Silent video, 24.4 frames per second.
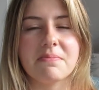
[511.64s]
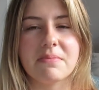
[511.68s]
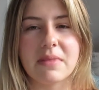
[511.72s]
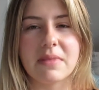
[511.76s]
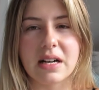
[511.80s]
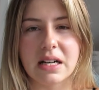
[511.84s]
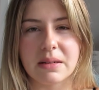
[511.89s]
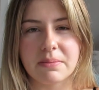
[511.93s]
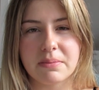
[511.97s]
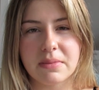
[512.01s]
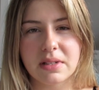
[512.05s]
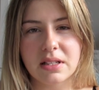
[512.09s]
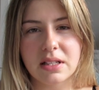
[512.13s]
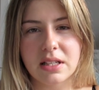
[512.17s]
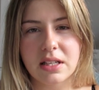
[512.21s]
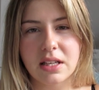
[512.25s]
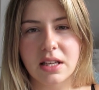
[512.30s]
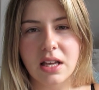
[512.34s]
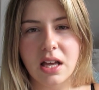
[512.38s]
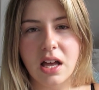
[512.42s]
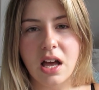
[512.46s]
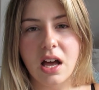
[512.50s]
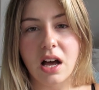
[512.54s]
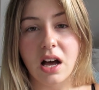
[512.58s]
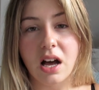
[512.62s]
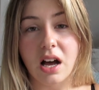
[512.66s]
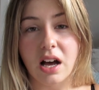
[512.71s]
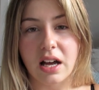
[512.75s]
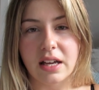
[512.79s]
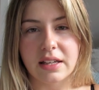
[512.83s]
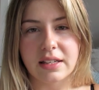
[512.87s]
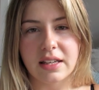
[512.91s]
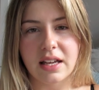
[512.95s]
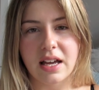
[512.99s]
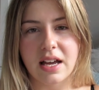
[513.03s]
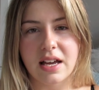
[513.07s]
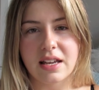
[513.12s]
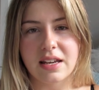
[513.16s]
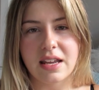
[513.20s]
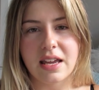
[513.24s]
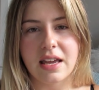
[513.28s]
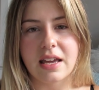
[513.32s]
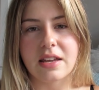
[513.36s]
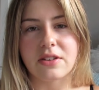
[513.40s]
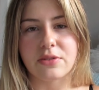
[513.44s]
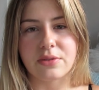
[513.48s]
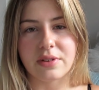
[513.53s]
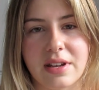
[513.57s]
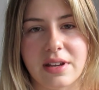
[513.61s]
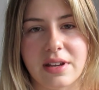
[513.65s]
"Mum, I can't handle